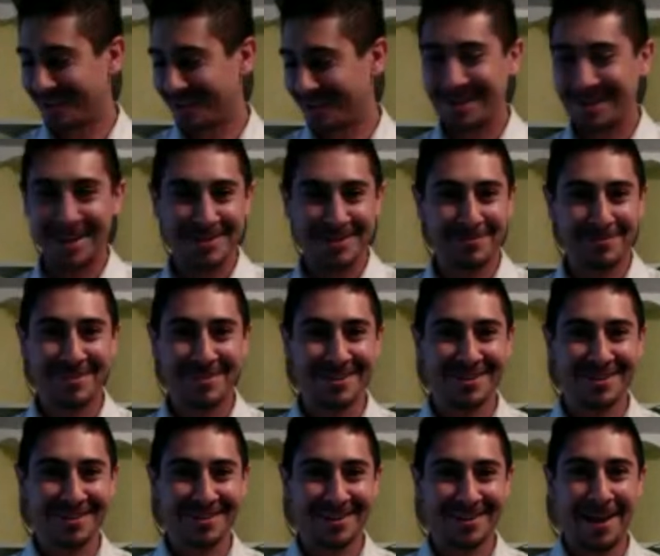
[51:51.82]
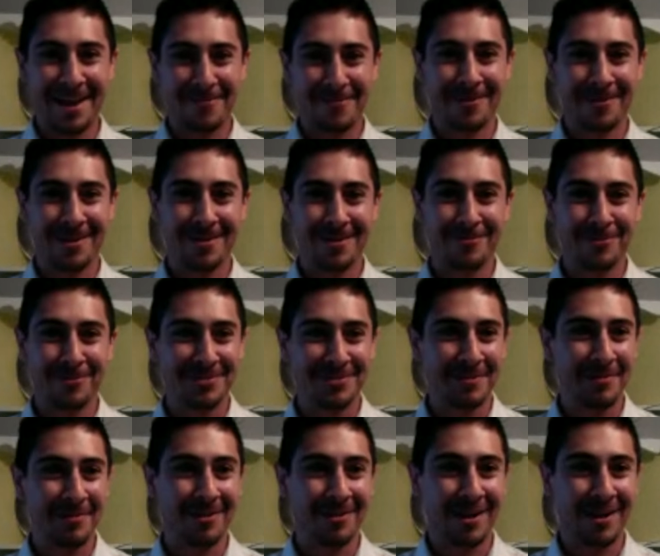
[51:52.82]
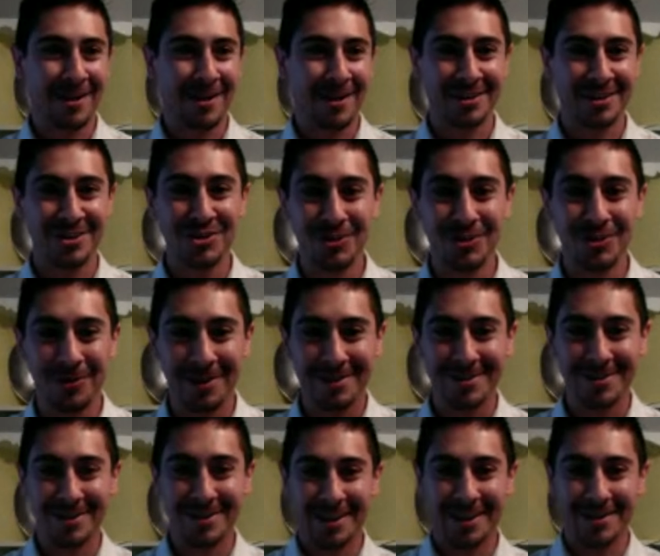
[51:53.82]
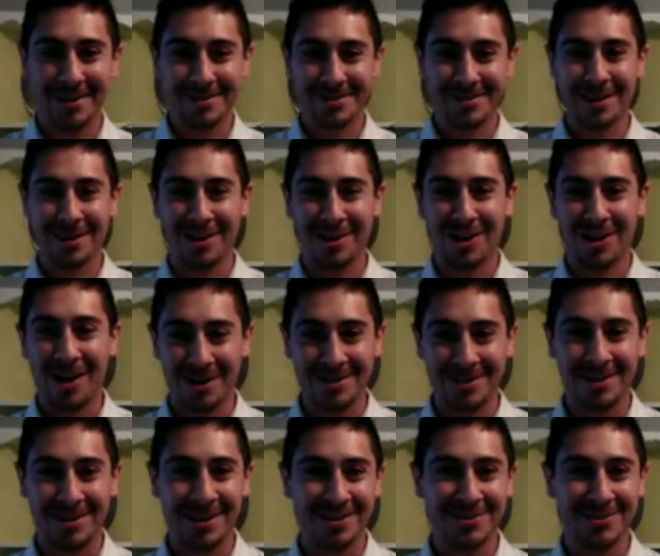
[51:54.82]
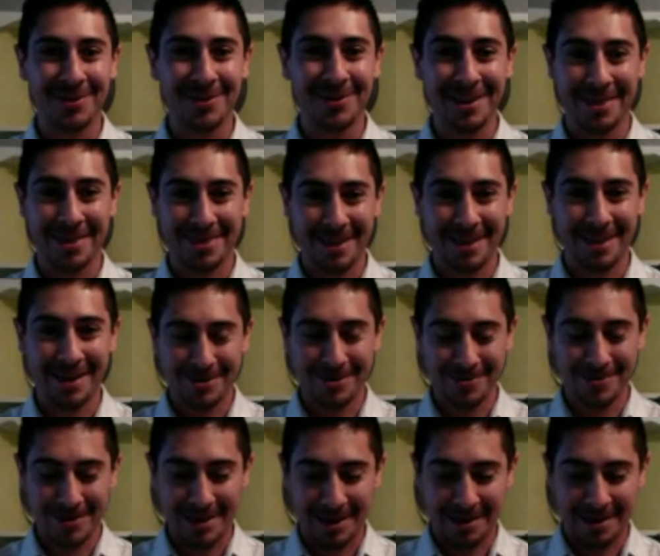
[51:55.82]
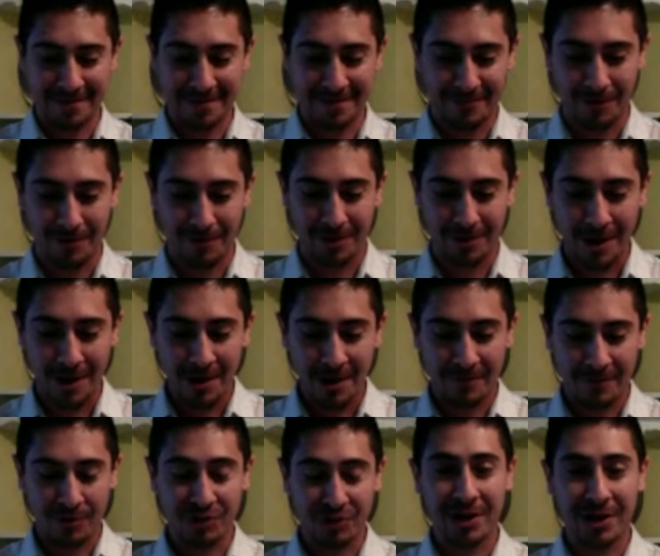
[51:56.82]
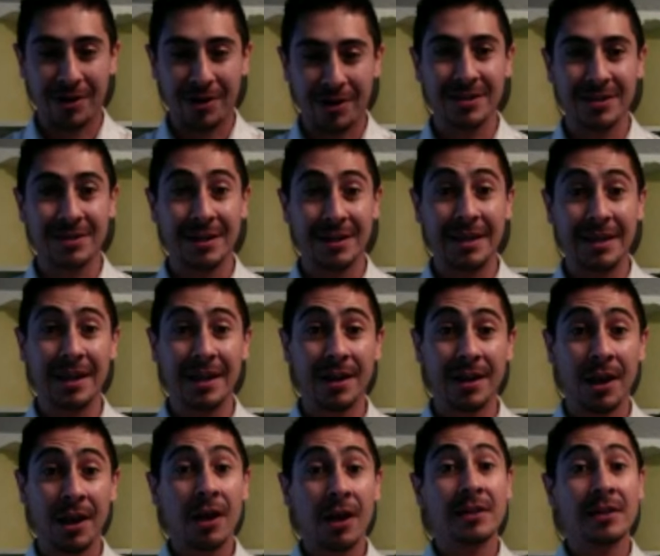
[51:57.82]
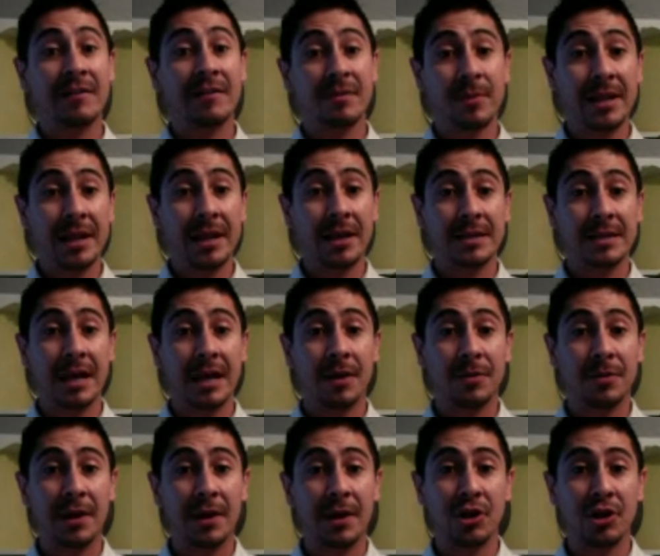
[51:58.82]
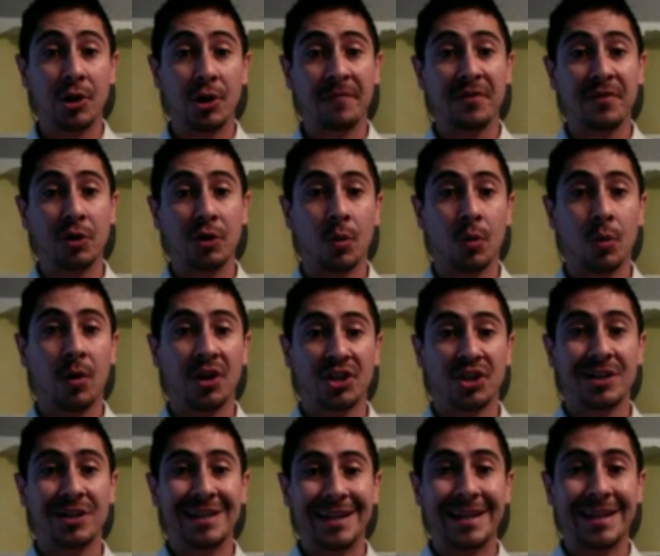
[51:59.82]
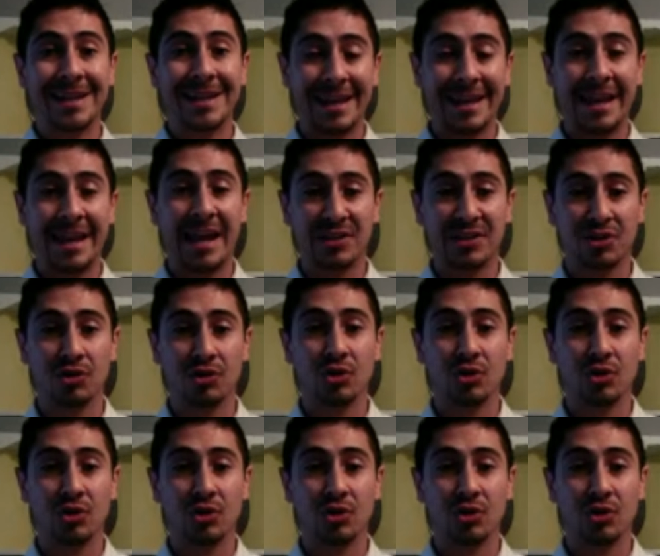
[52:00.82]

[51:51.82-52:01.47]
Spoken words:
text messages on how much people are actually enjoying today's content. So again, thank you again for sharing this. And again, to everybody else out there, if your question didn't get answered